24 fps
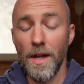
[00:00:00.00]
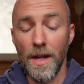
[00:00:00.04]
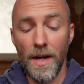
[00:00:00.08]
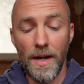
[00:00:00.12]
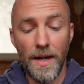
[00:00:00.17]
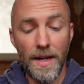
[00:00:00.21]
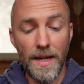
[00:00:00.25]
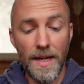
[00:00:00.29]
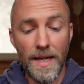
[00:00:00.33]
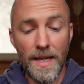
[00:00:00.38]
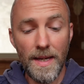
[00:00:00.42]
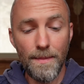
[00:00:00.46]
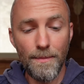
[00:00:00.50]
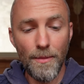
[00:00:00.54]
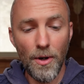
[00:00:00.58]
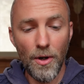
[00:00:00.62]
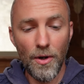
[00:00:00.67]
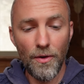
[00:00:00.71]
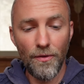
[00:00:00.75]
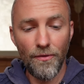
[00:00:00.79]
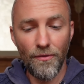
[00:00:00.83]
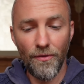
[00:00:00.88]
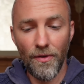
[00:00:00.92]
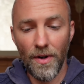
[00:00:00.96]

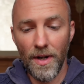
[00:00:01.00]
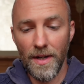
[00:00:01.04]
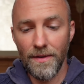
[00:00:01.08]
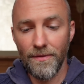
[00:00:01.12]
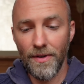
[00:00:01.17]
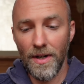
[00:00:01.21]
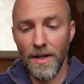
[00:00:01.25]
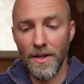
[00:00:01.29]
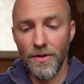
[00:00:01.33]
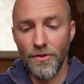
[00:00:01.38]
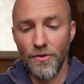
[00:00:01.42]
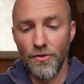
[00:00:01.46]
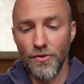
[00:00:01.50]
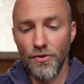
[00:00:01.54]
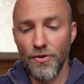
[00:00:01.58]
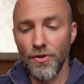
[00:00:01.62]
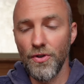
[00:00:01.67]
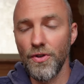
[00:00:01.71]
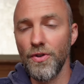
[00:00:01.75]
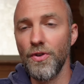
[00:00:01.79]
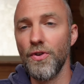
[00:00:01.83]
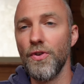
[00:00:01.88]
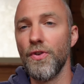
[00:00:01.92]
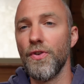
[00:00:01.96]
Nemo
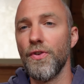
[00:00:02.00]
500